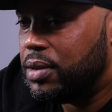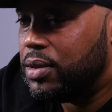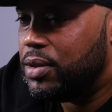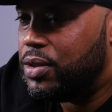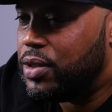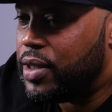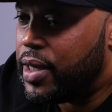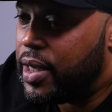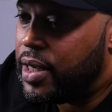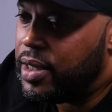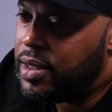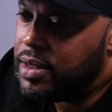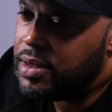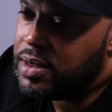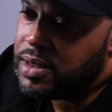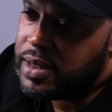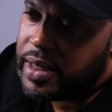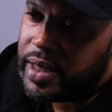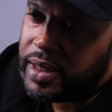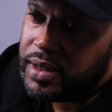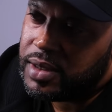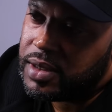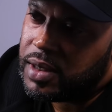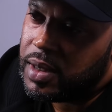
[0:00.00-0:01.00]
Jay
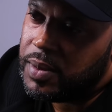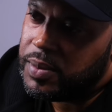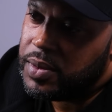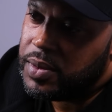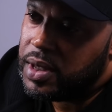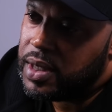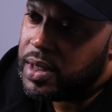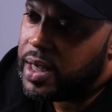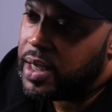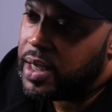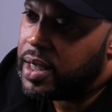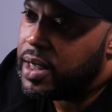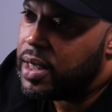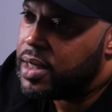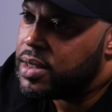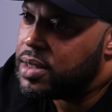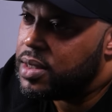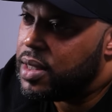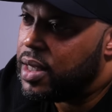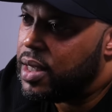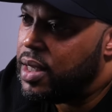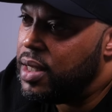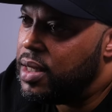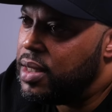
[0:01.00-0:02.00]
said something, I guess,
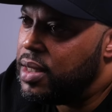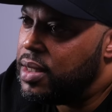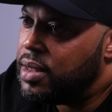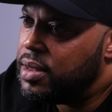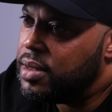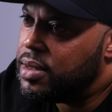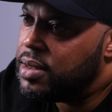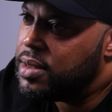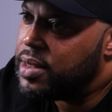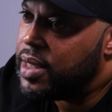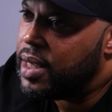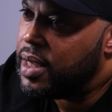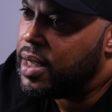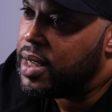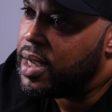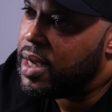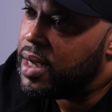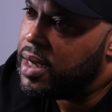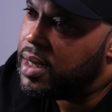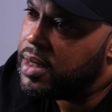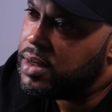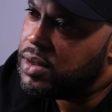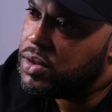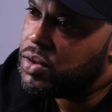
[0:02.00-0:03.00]
that he didn't take
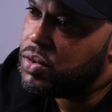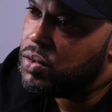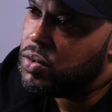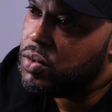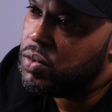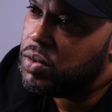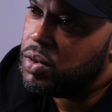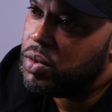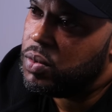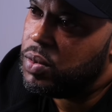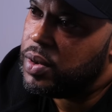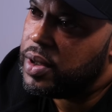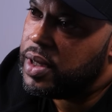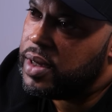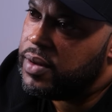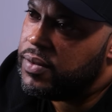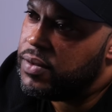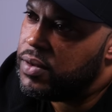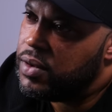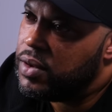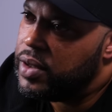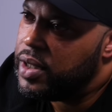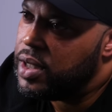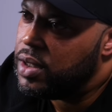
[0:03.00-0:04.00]
on to or
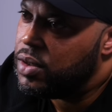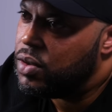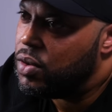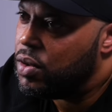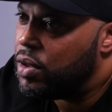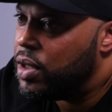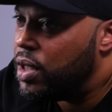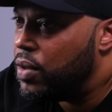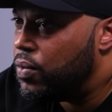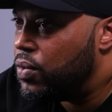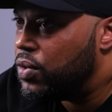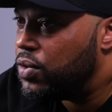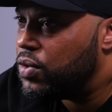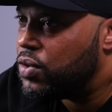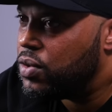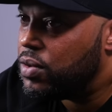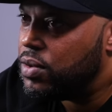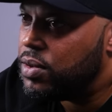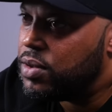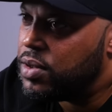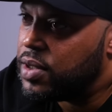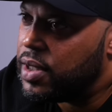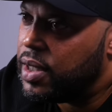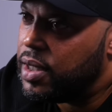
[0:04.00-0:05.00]
whatever. He thought he was
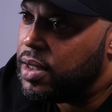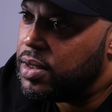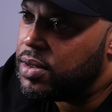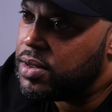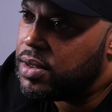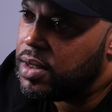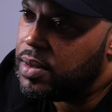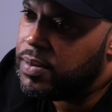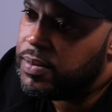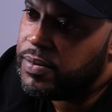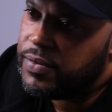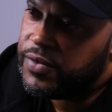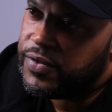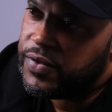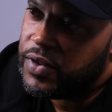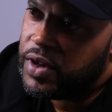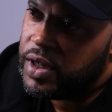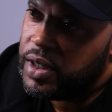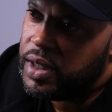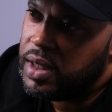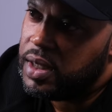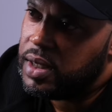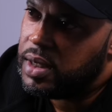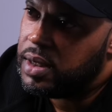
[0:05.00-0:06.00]
saying something
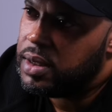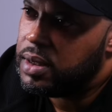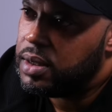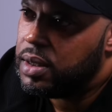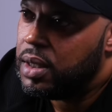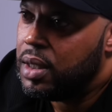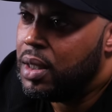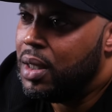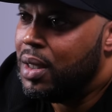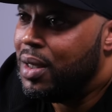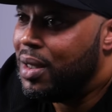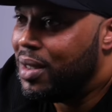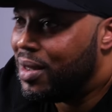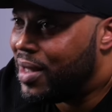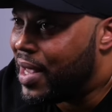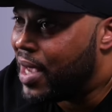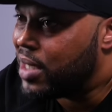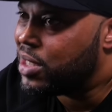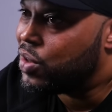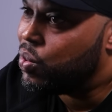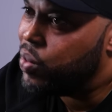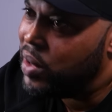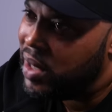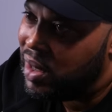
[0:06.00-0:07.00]
funny, and
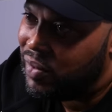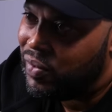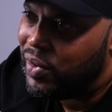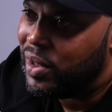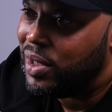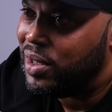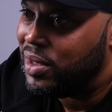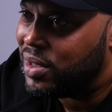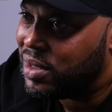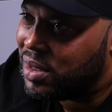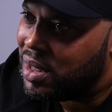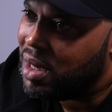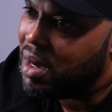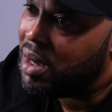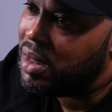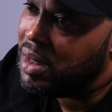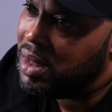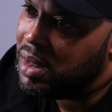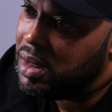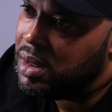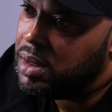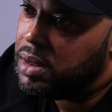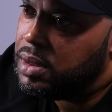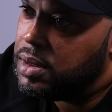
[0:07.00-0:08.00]
that's where it really started.